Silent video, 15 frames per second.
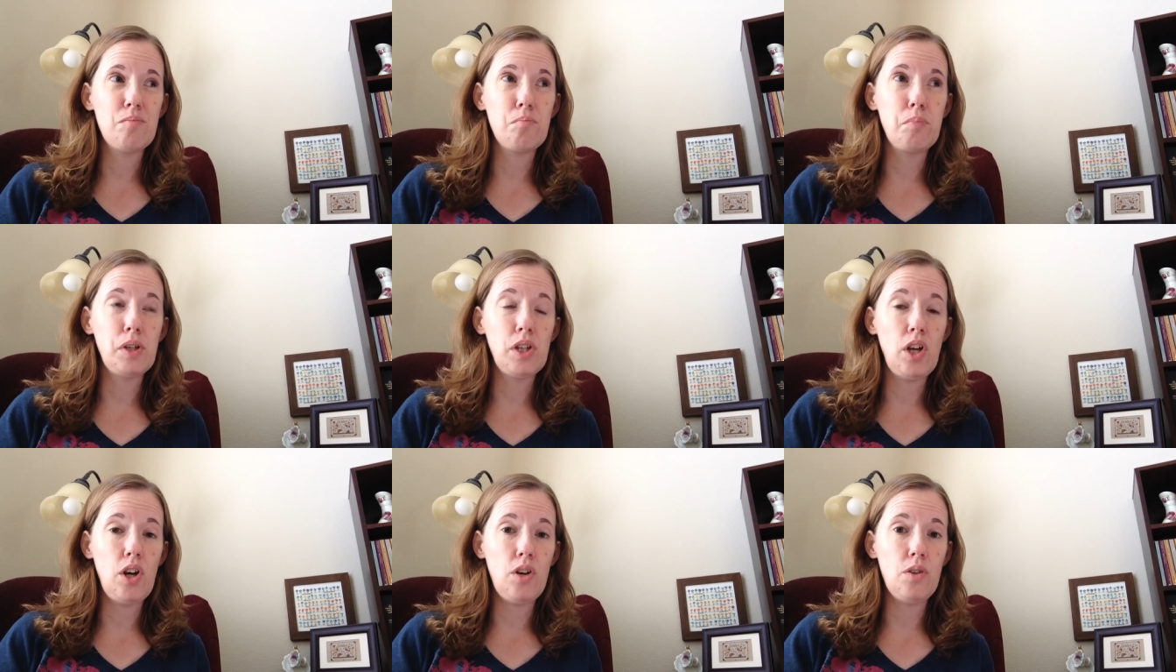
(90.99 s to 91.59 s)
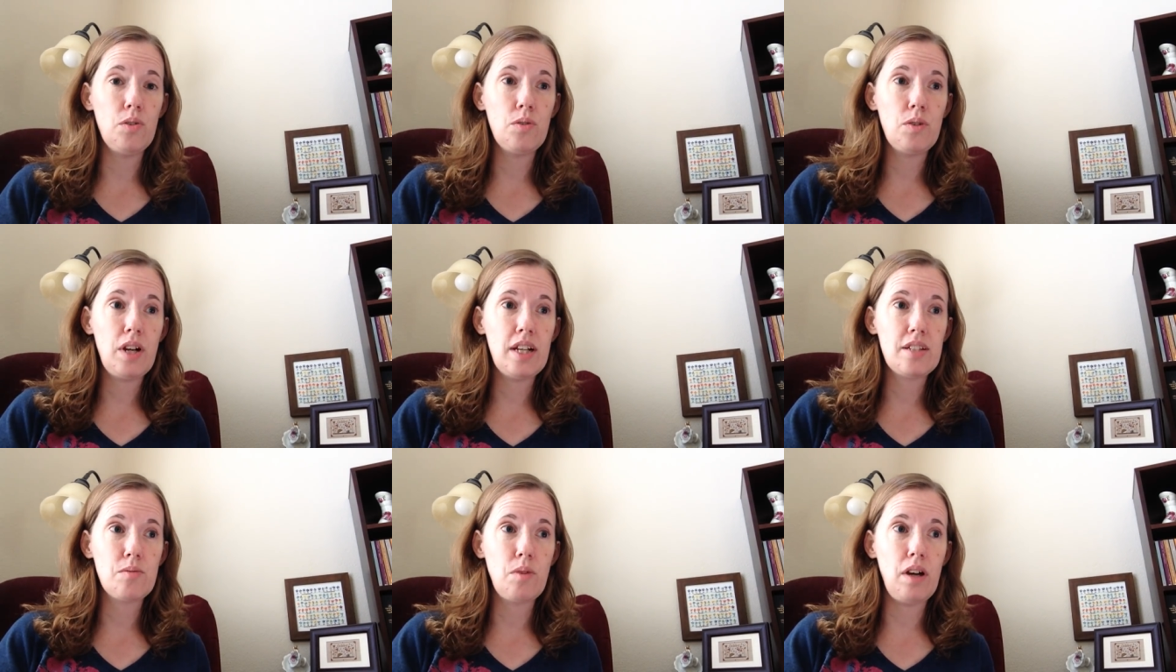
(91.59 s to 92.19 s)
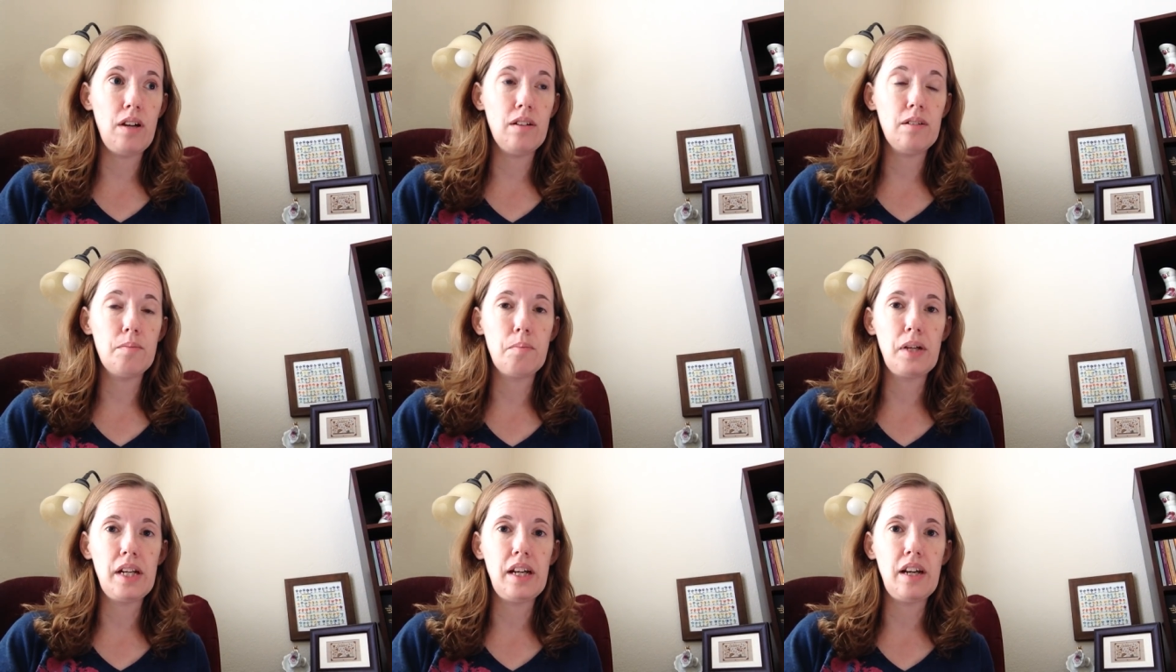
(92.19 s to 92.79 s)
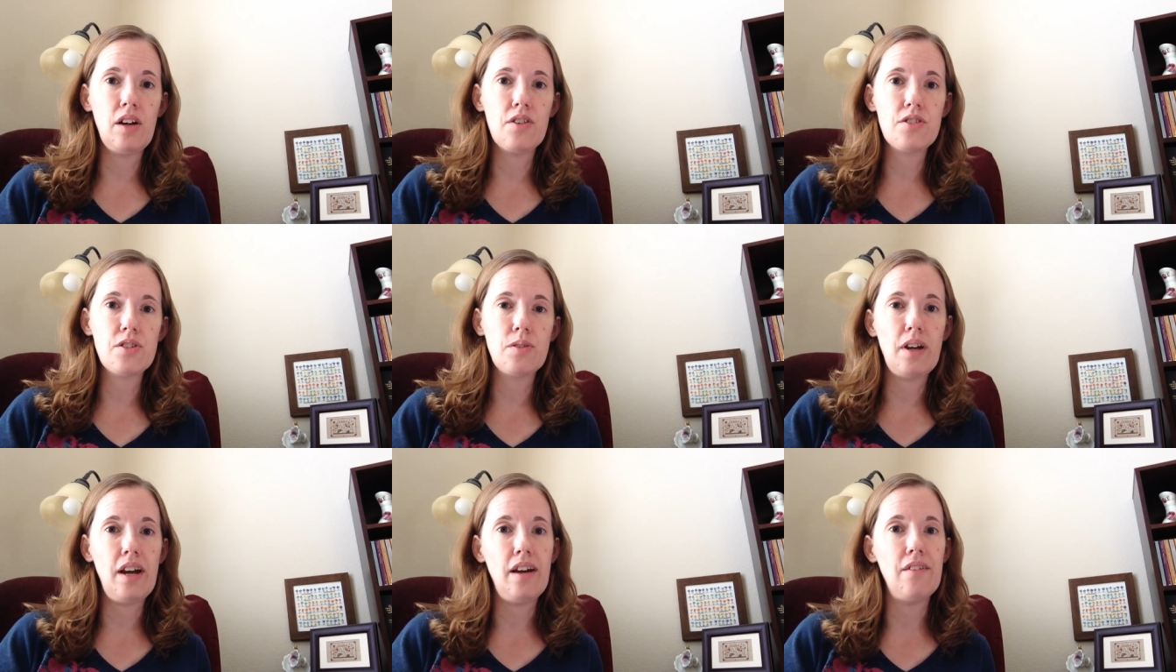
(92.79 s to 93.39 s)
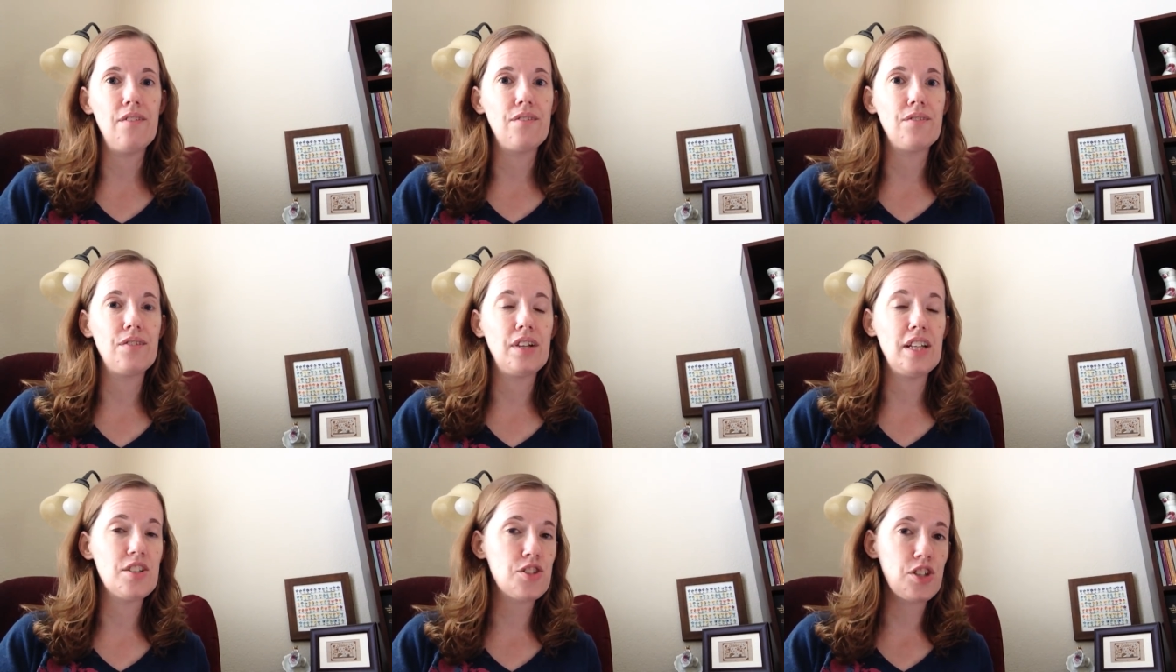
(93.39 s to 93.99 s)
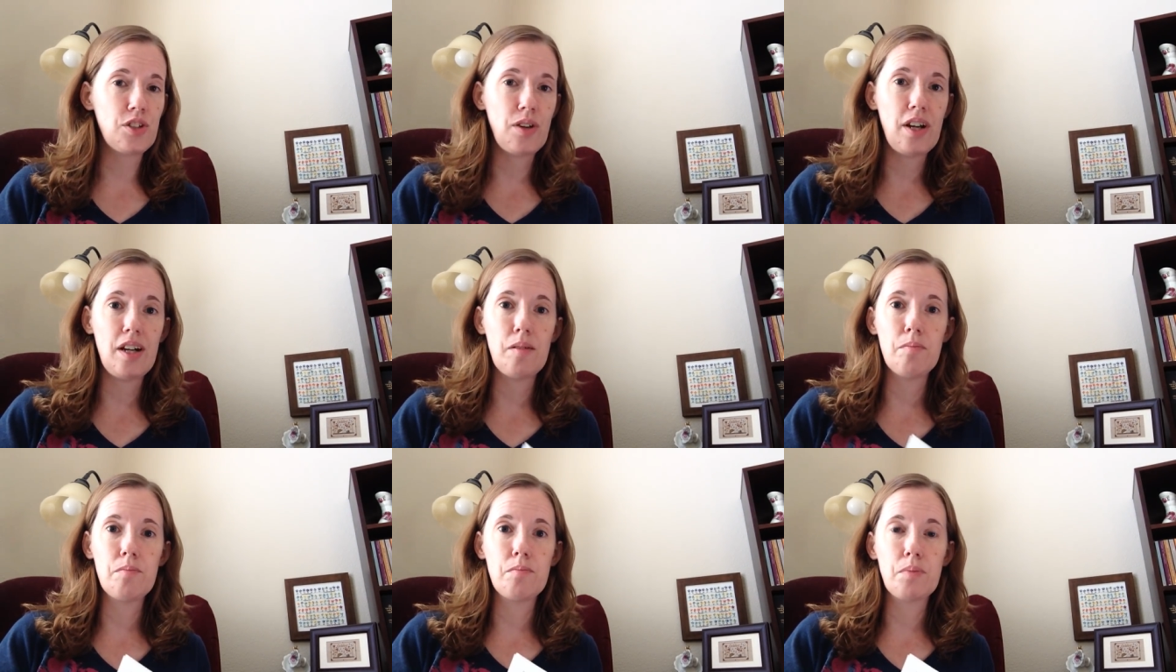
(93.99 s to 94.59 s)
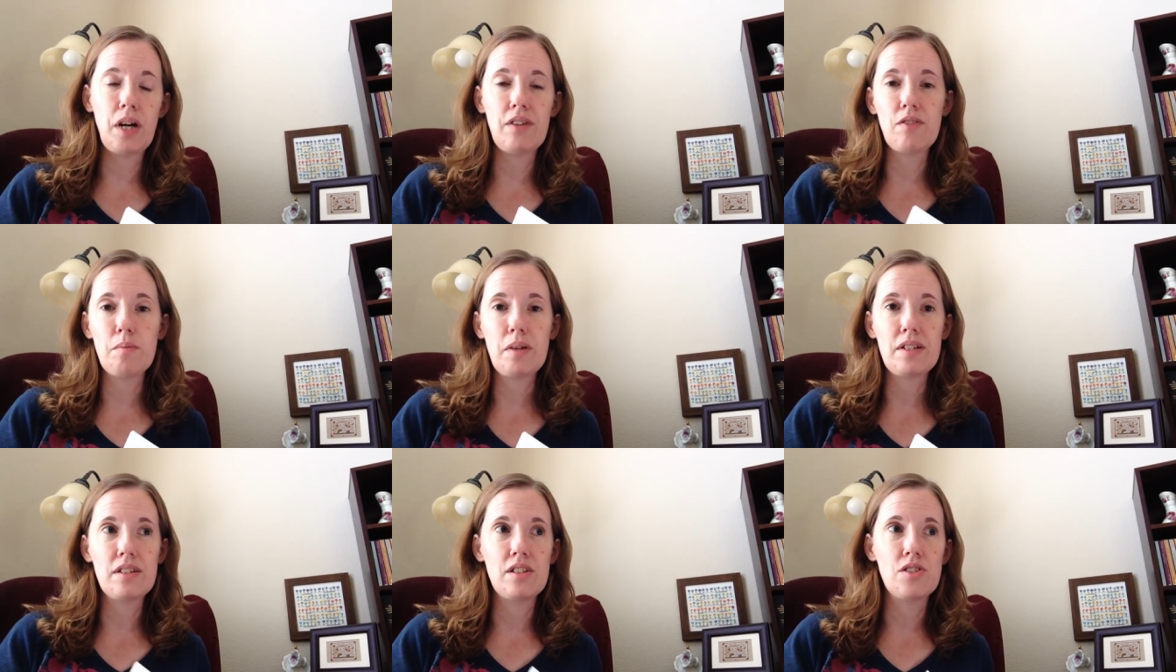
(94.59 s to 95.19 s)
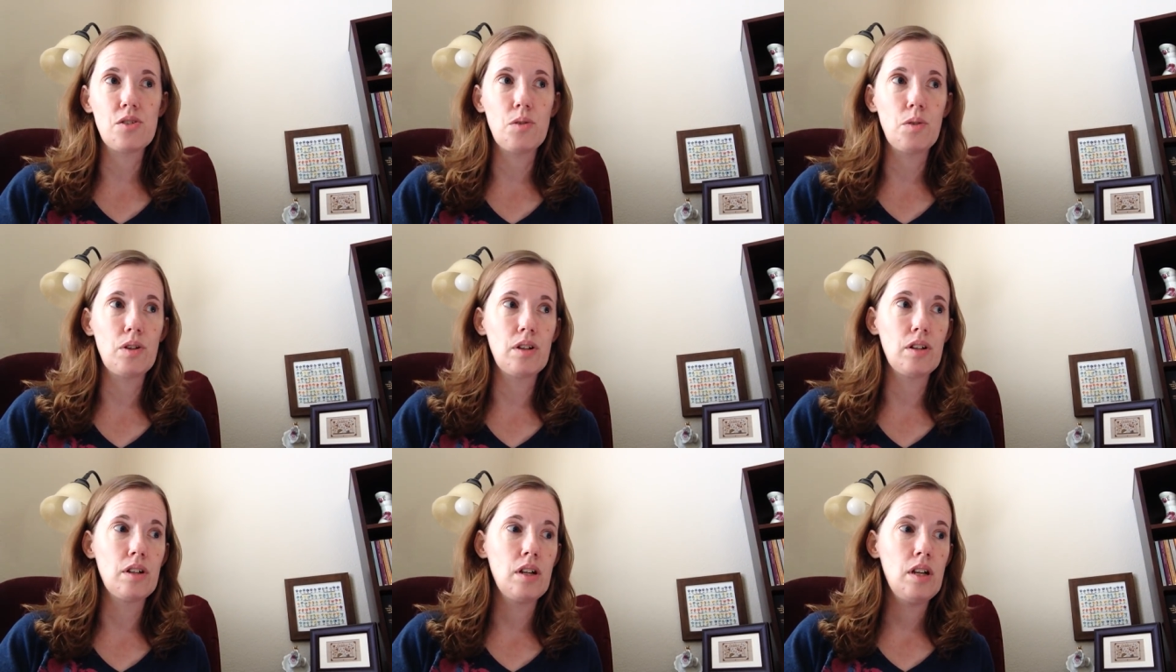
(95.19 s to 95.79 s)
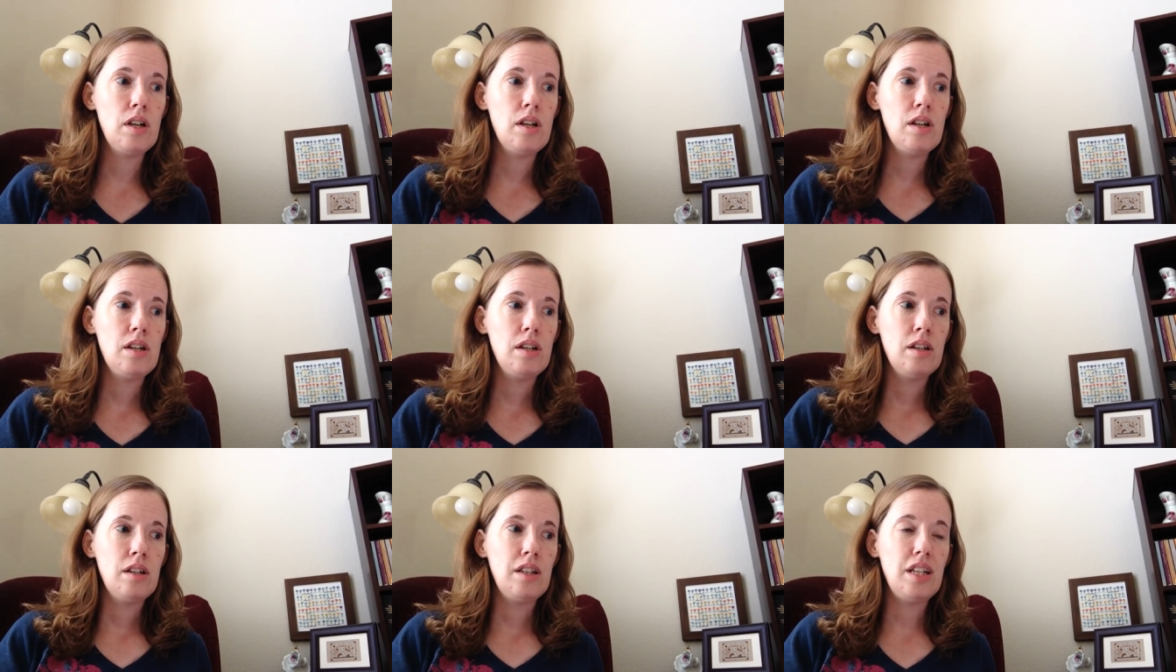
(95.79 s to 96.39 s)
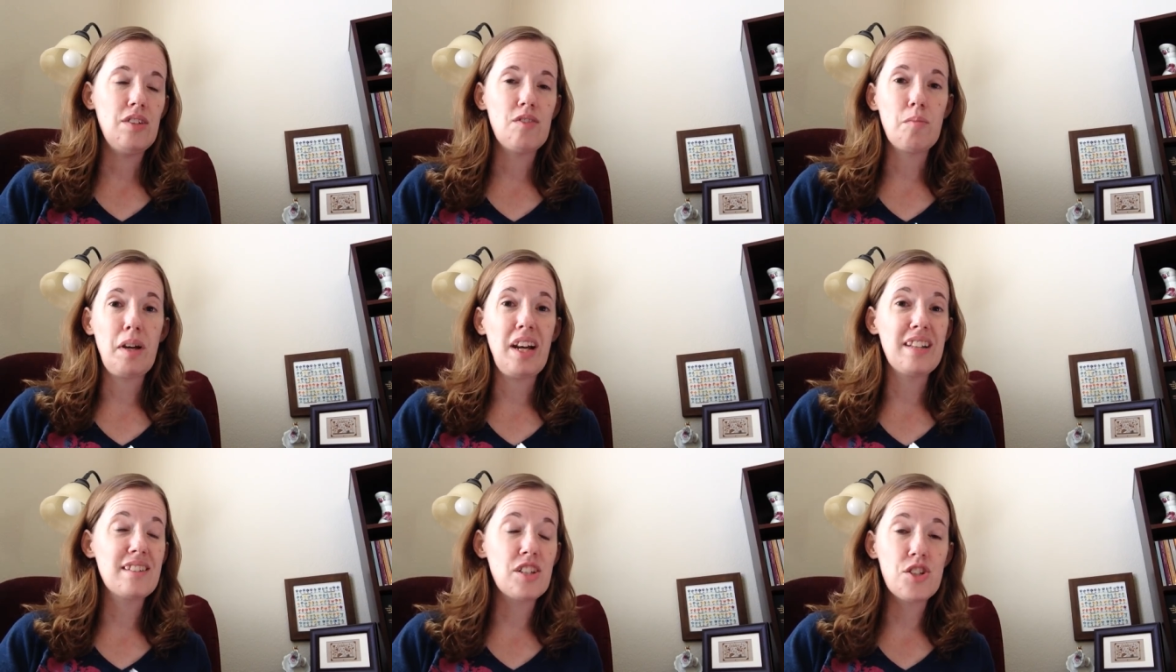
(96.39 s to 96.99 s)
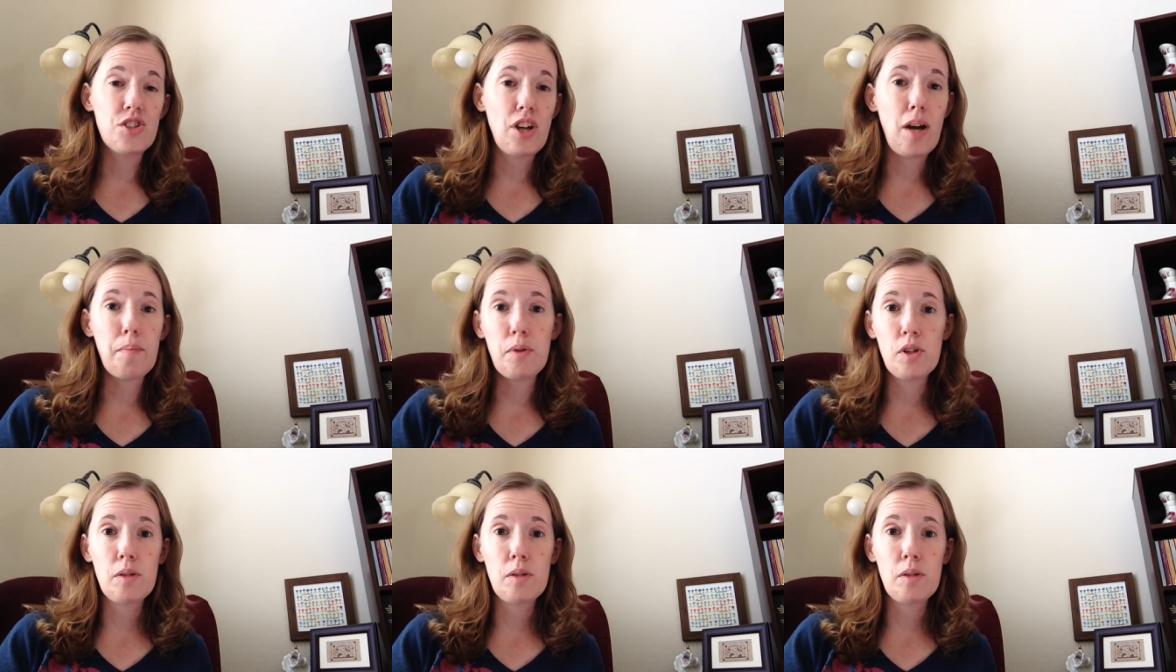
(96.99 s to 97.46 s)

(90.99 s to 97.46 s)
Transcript: below as well, but I also have Instagram, private message, or even my Etsy shop.